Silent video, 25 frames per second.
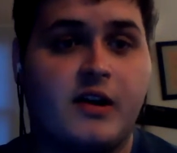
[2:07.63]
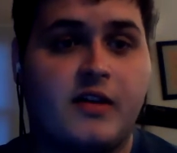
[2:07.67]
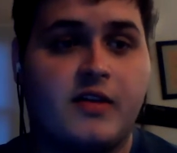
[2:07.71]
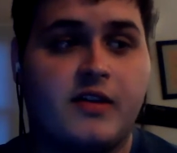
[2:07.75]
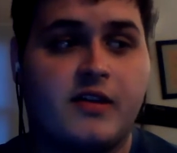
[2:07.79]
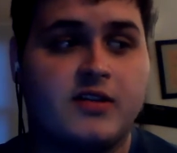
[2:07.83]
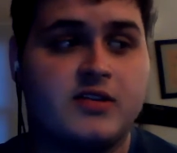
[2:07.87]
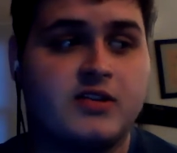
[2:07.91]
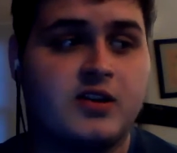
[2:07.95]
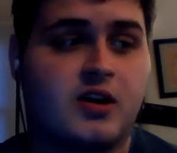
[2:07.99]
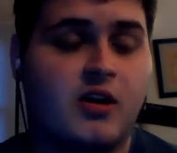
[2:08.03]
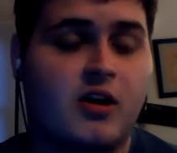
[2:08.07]

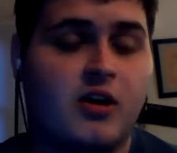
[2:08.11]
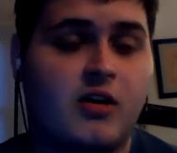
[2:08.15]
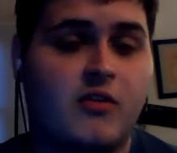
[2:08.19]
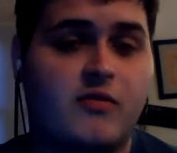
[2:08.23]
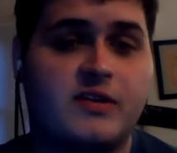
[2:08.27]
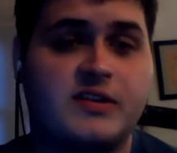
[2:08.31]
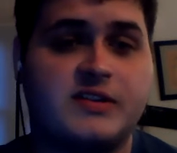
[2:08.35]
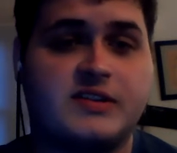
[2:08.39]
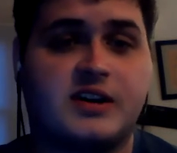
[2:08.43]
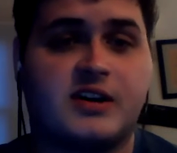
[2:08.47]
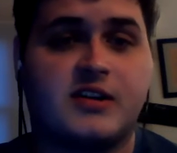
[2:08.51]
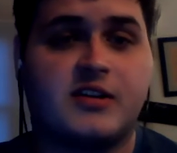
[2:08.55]
there's
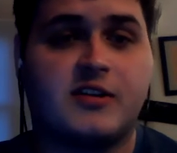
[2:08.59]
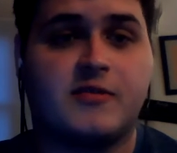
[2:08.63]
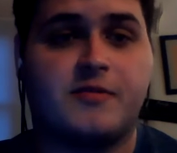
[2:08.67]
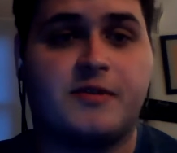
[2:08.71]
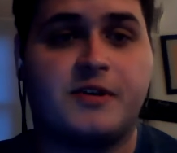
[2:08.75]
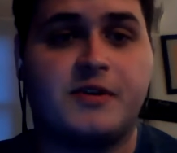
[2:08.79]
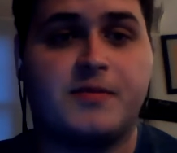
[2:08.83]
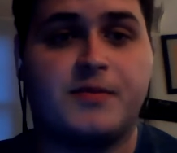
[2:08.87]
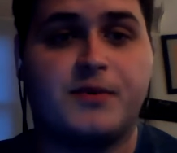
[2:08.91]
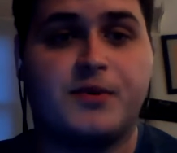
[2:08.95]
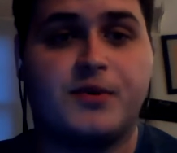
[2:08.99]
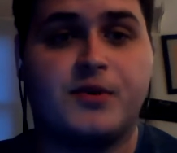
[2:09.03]
always other
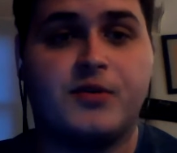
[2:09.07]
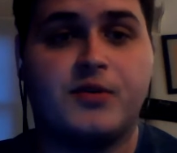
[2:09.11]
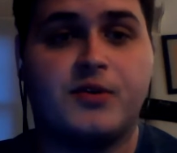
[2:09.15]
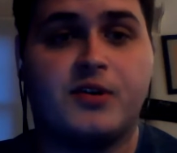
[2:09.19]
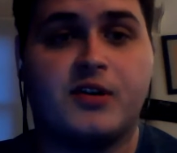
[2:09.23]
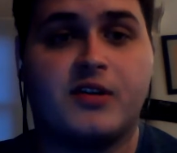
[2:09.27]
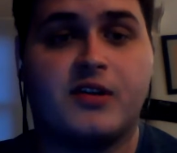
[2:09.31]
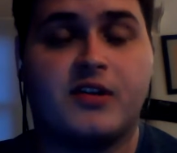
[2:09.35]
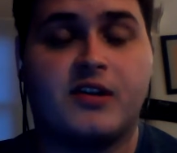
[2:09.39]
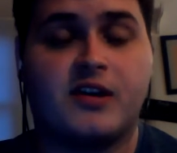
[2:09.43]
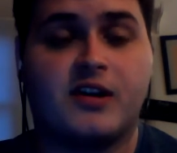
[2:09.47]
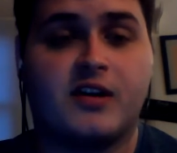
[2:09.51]
people who
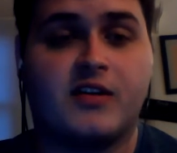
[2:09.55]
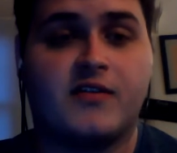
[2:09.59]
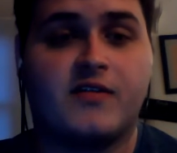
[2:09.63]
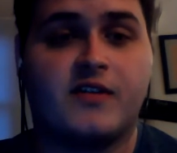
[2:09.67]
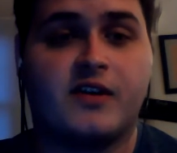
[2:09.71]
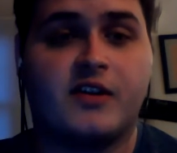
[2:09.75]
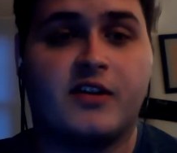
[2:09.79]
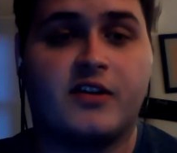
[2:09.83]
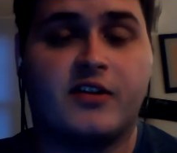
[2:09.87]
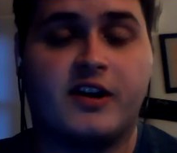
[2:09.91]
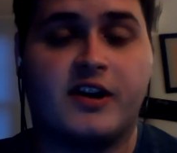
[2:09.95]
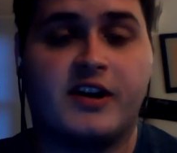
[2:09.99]
could think of other